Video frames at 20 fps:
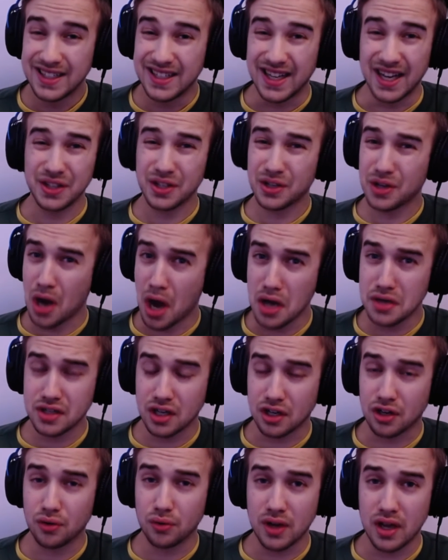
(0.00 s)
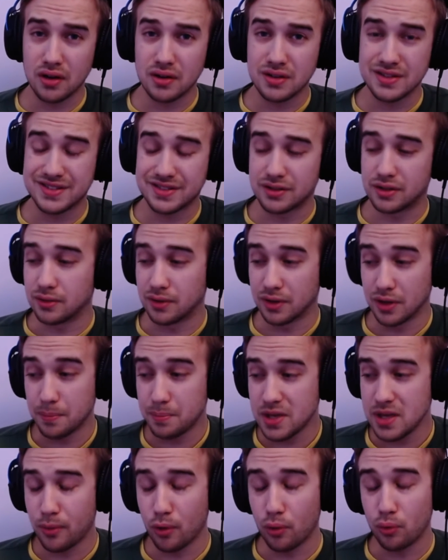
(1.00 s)
And the content creators, the
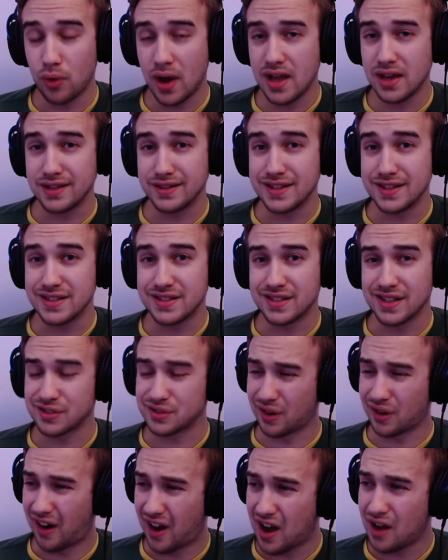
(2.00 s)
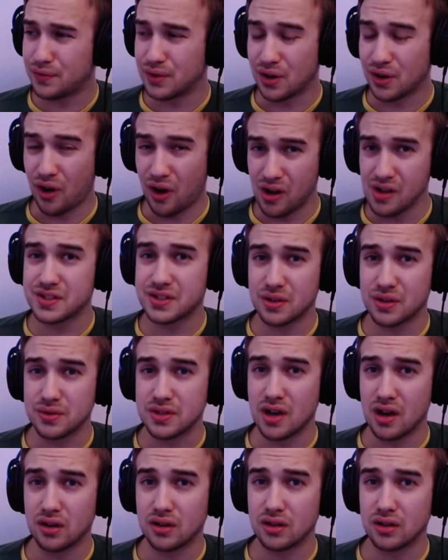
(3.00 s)
people writing these things, are often also
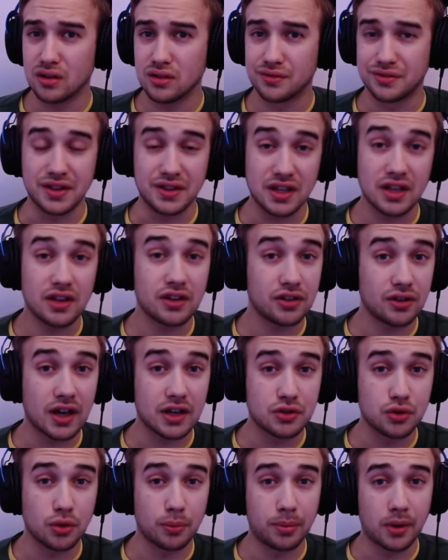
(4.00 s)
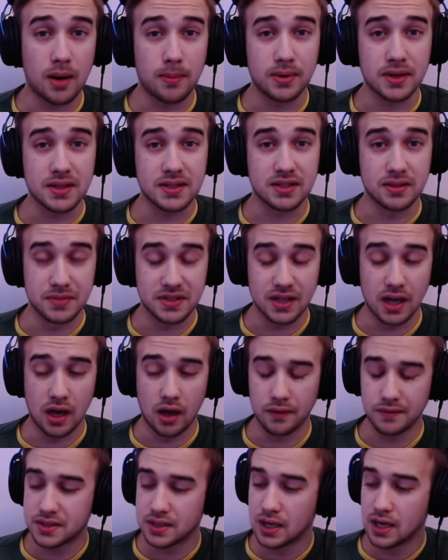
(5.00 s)
younger than the intellectual properties
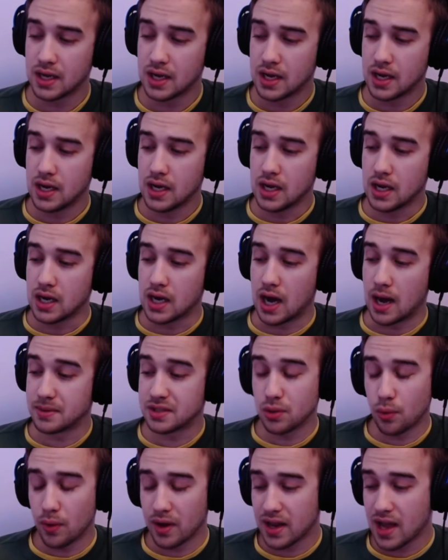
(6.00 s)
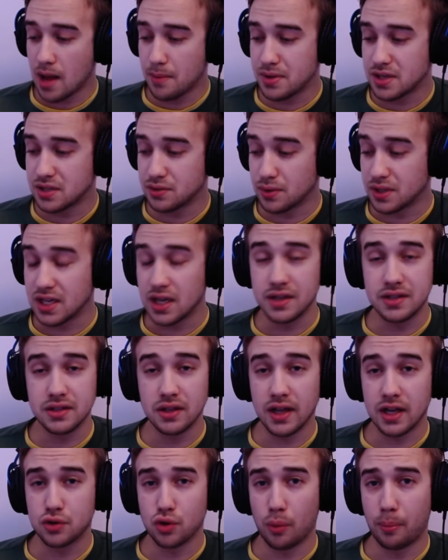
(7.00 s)
themselves. So what happens when the
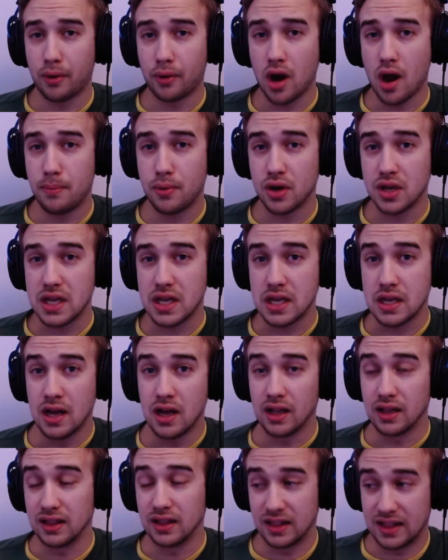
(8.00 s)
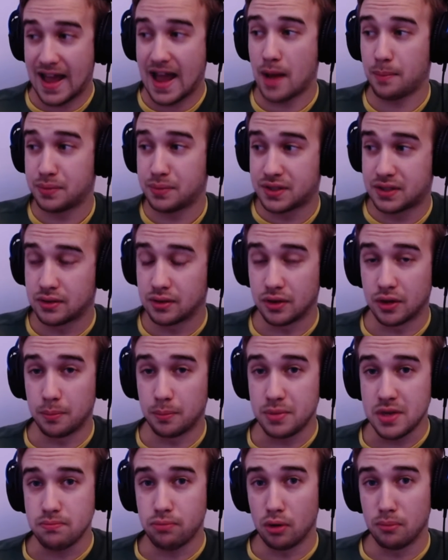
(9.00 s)
intellectual property laps the
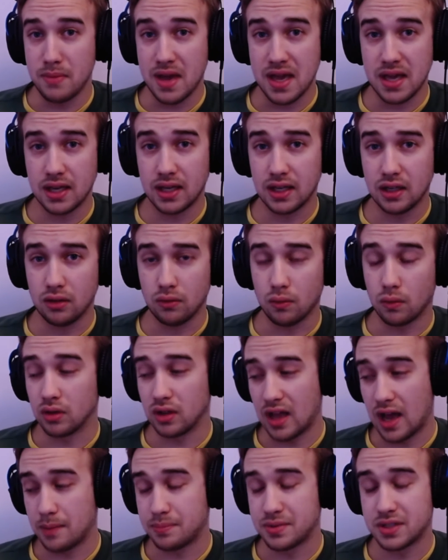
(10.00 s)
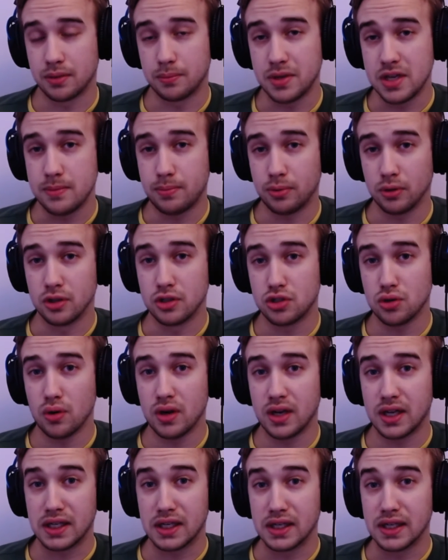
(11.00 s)
people making it or laps the people
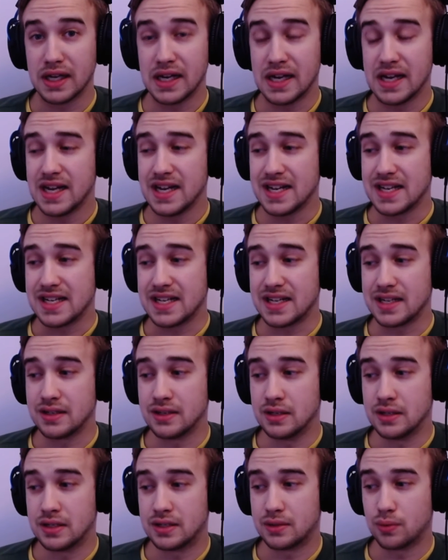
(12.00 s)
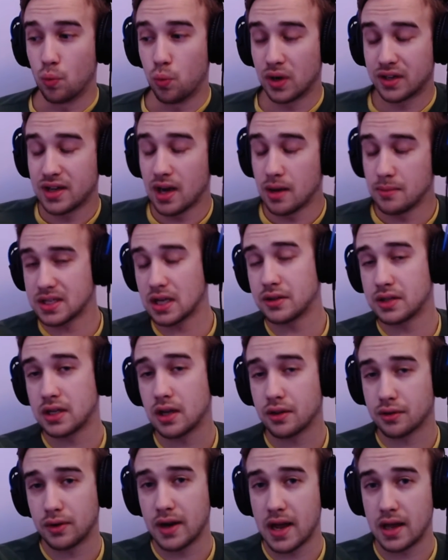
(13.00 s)
enjoying it is what comes out the
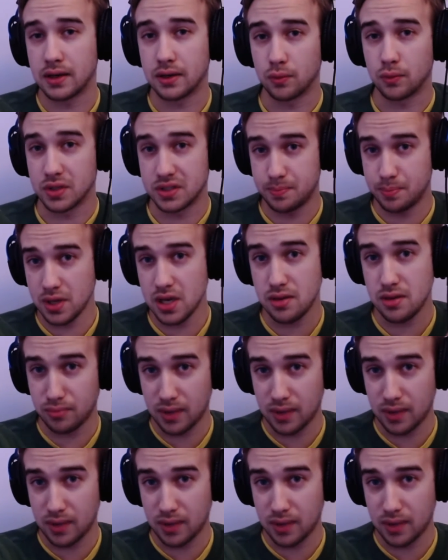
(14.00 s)
other end, what's being